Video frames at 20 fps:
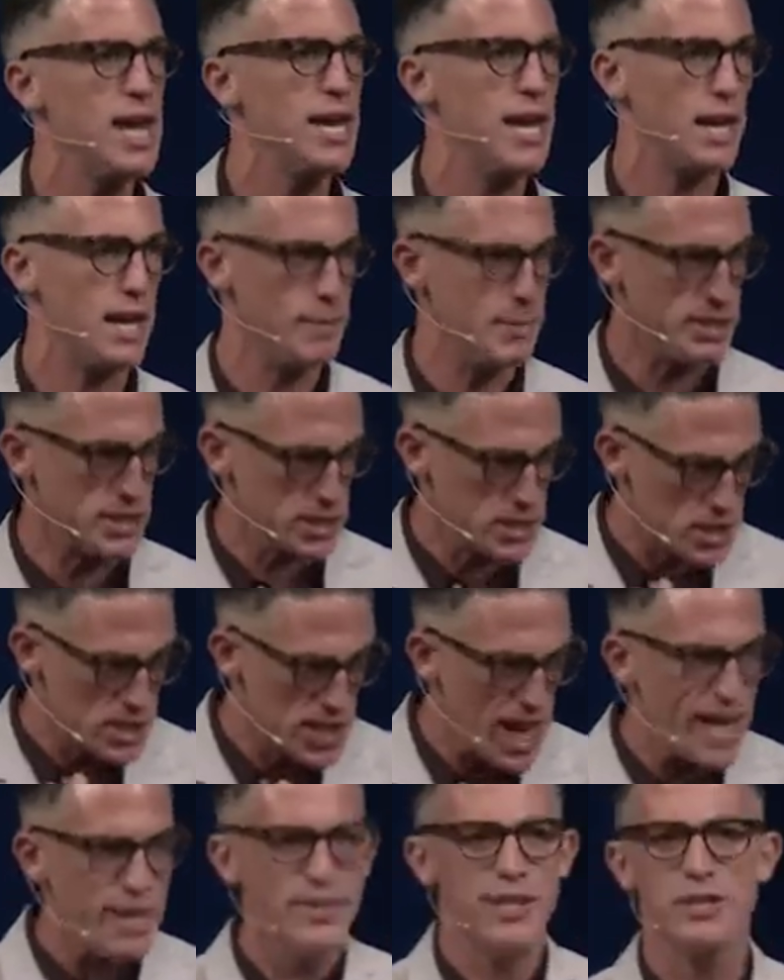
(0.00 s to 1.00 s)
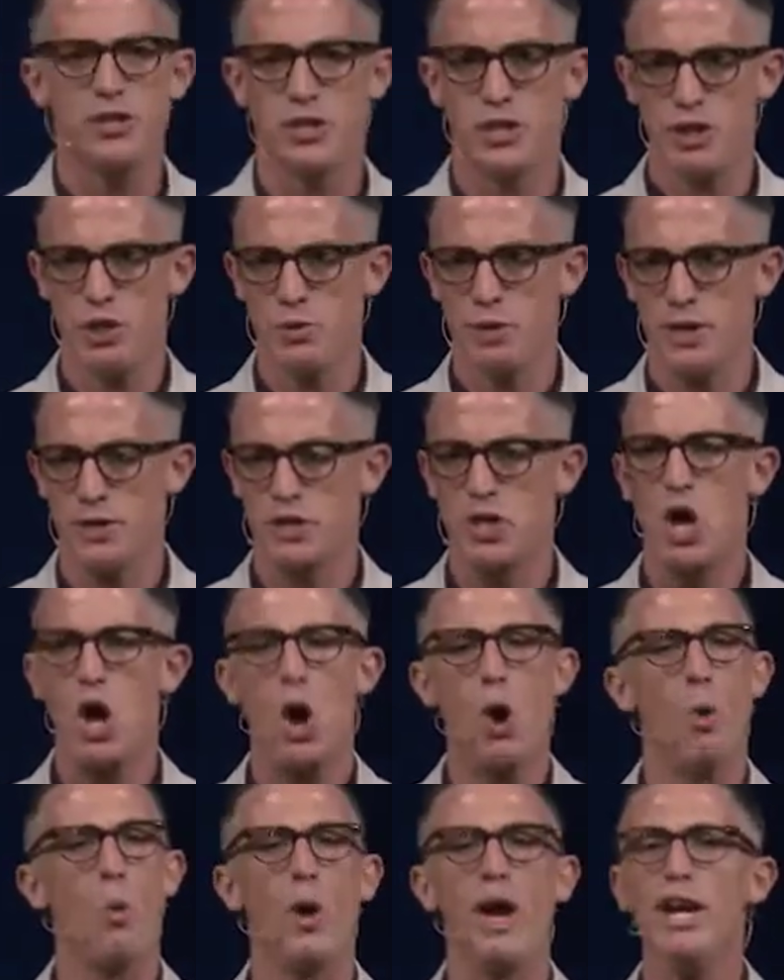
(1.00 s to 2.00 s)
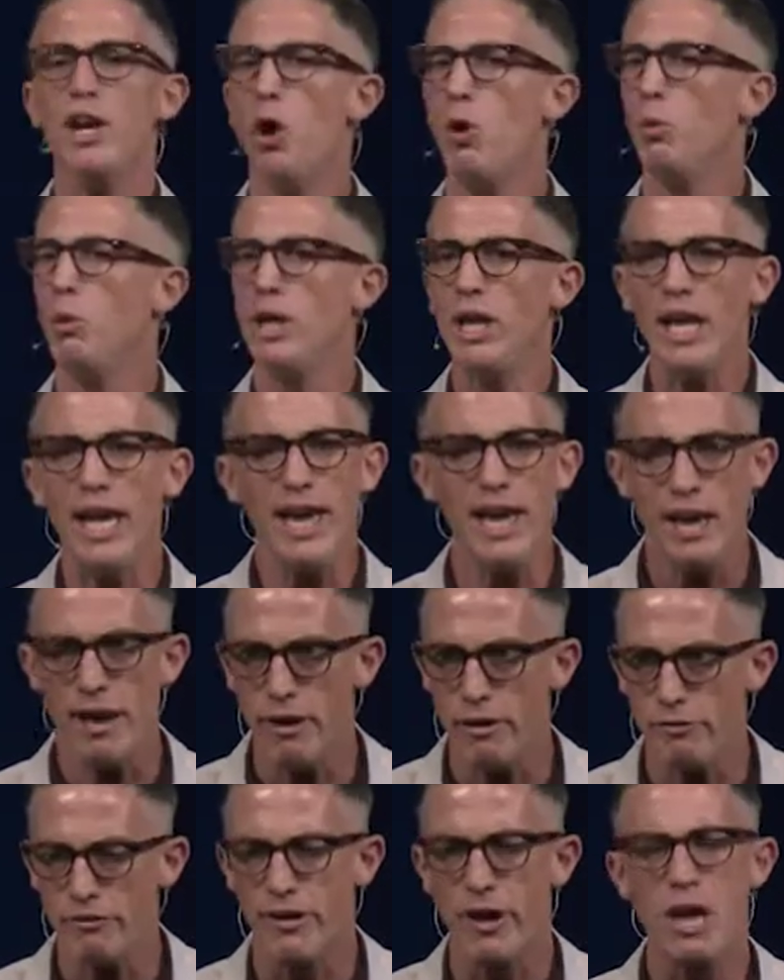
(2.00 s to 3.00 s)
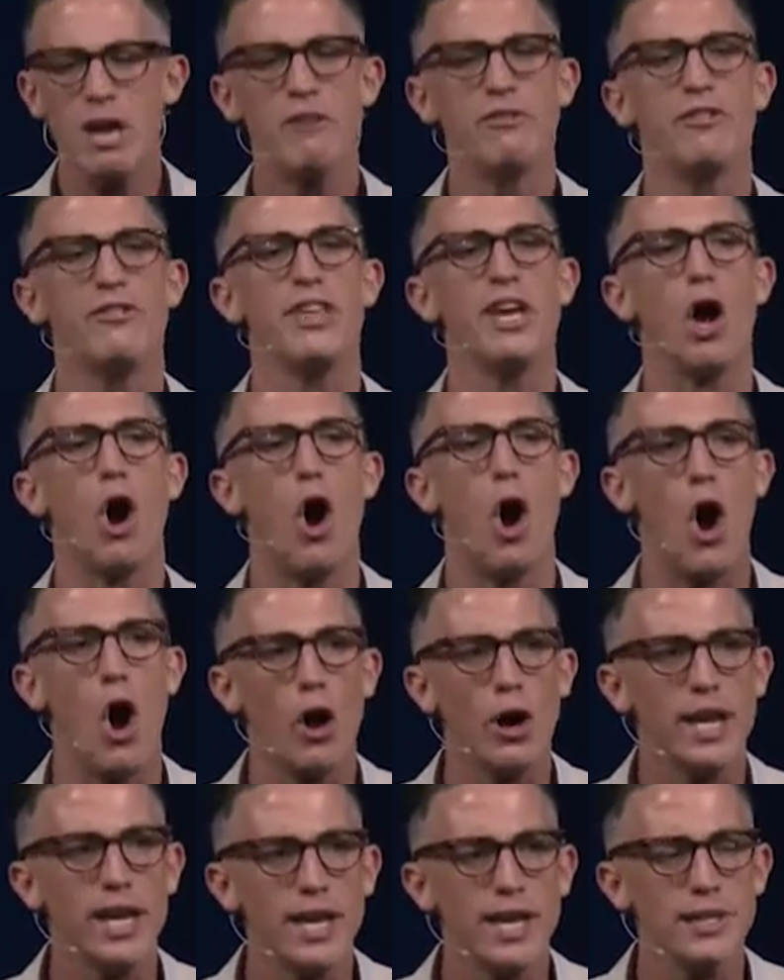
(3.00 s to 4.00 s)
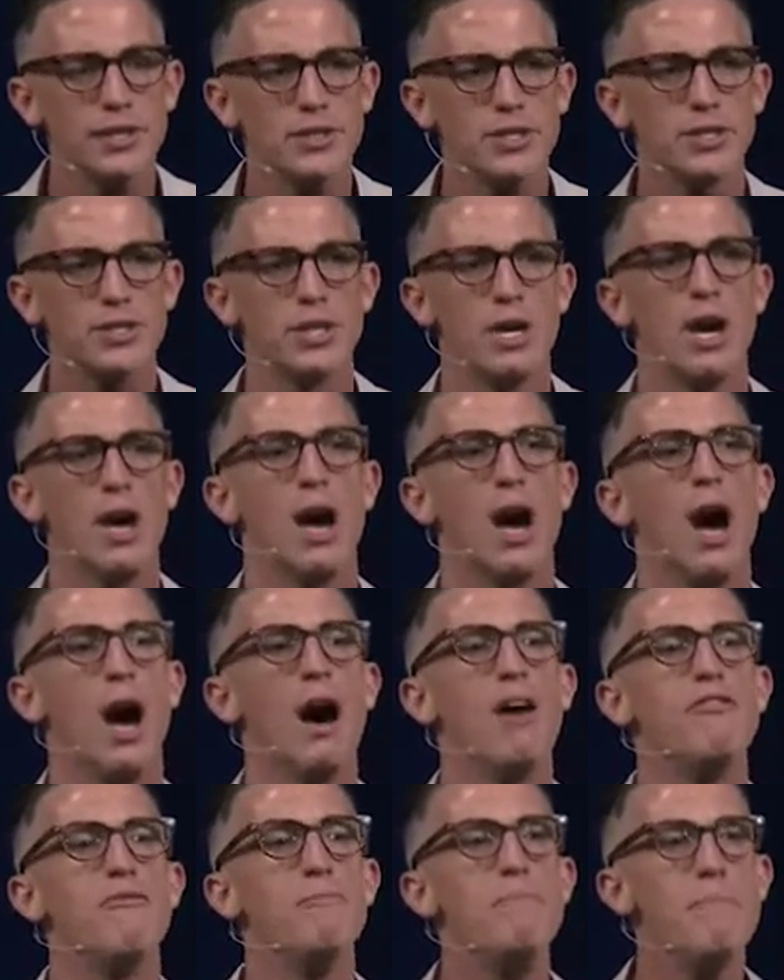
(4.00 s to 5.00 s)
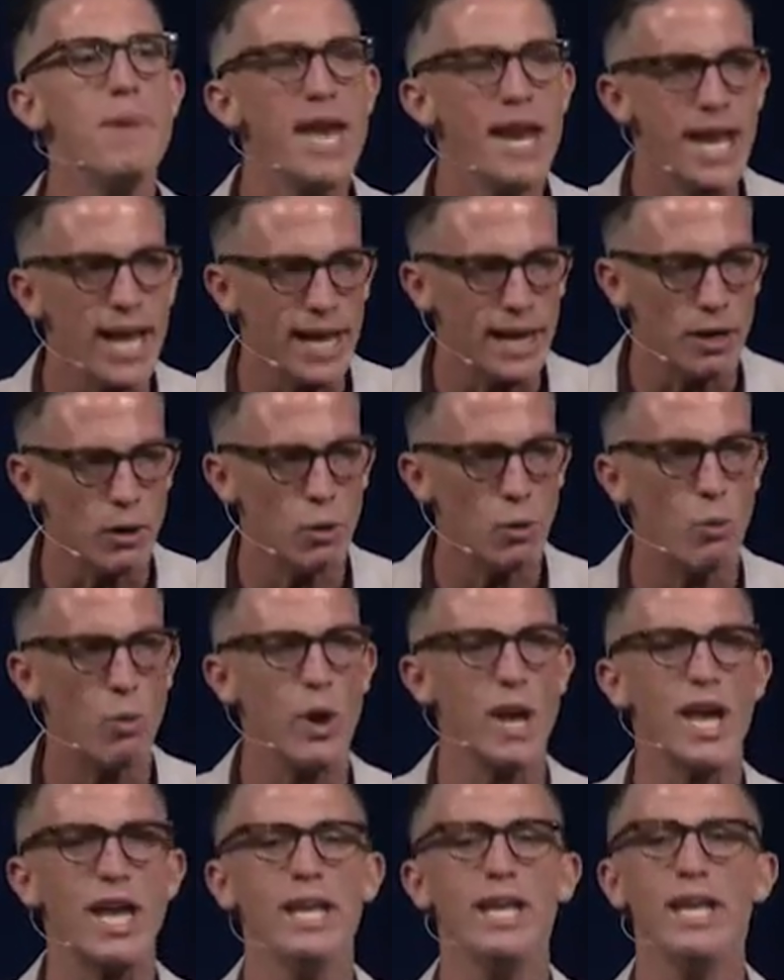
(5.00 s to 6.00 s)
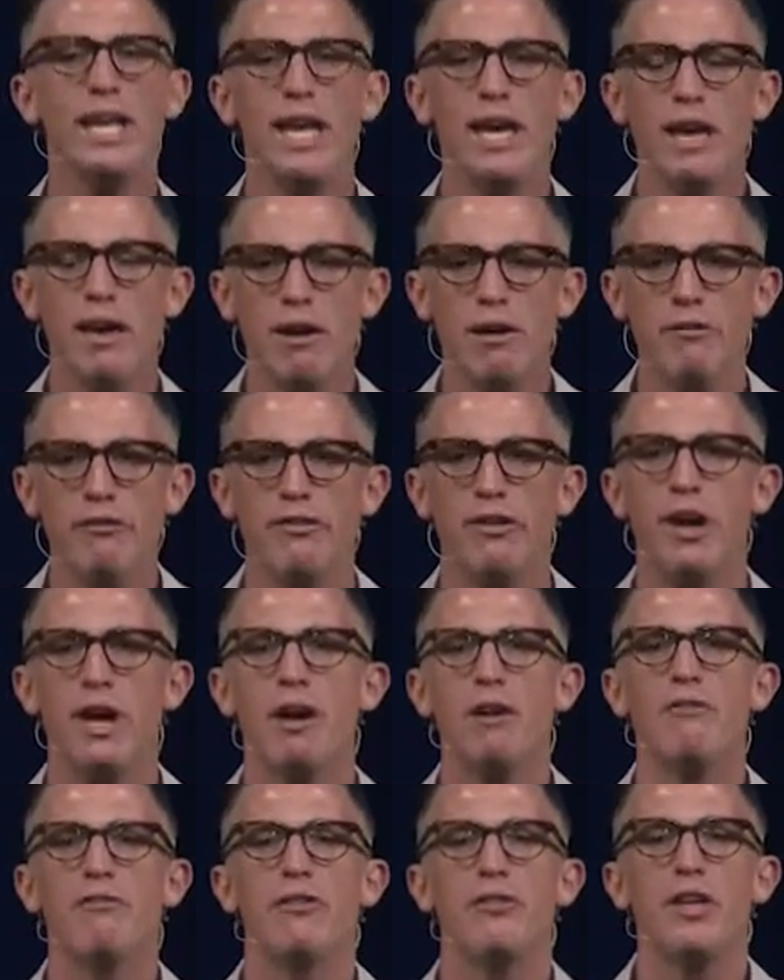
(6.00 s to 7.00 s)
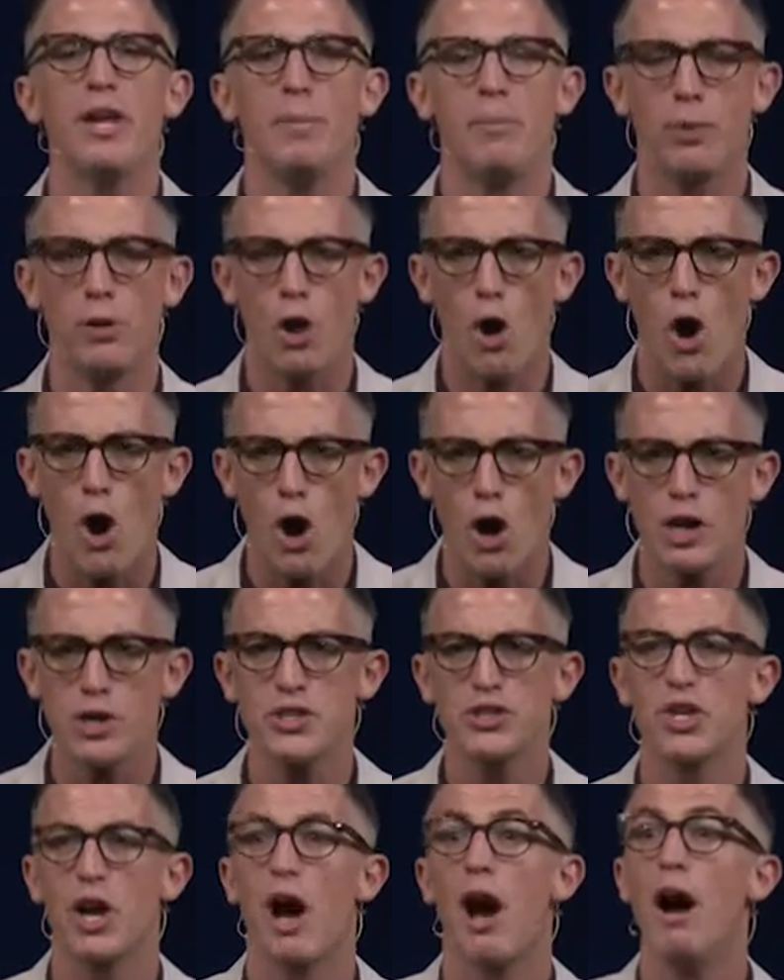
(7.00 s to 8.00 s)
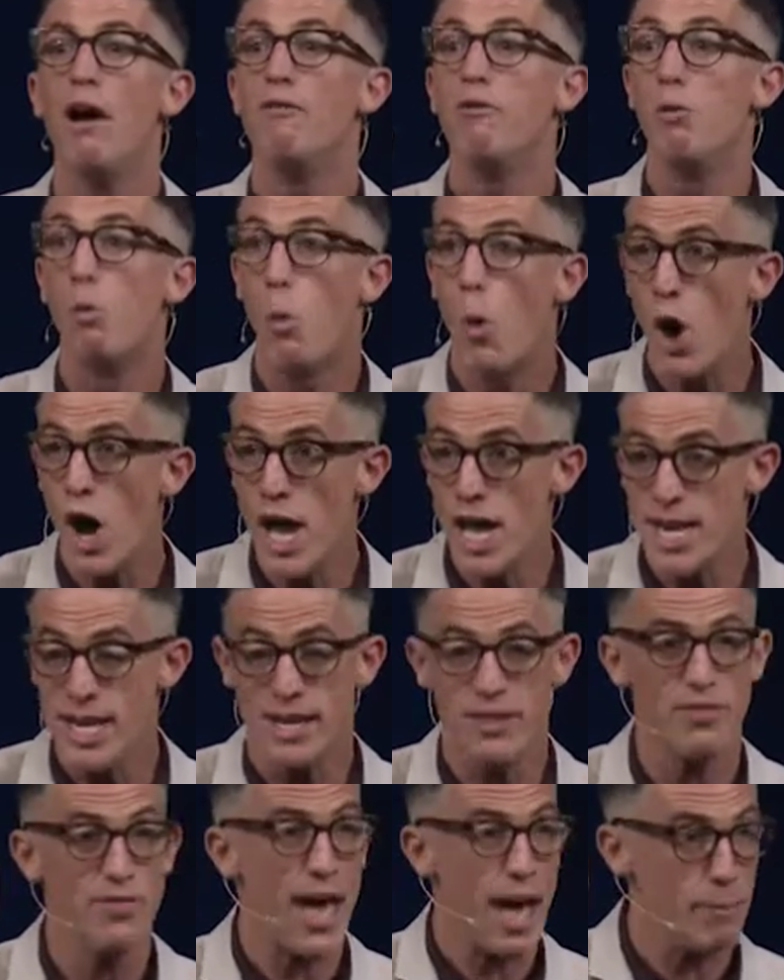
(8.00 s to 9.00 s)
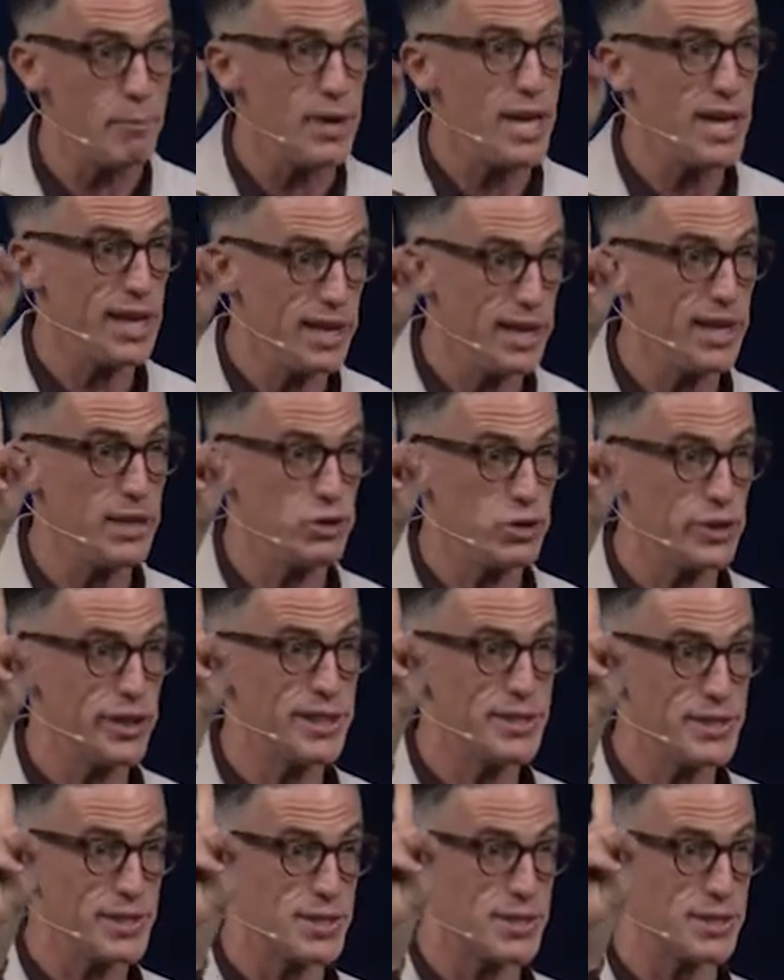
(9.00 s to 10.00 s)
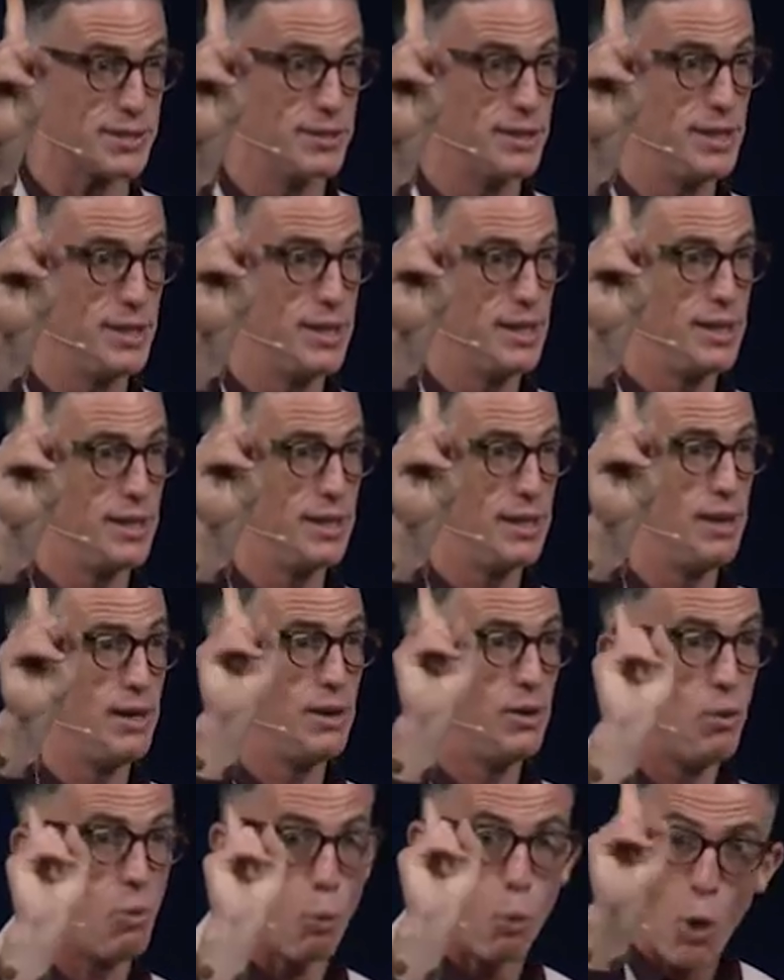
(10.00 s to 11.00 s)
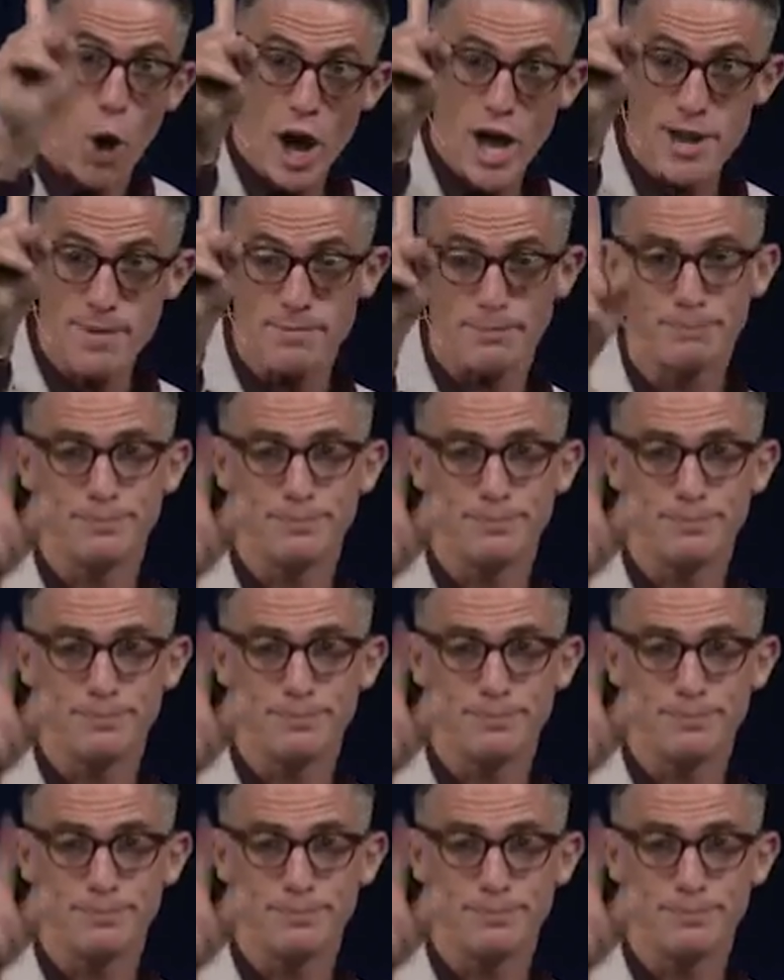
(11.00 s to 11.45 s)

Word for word: Now, let me just say this to us. We don't live for the audience of many. We live for the applause of one, that being King Jesus. One.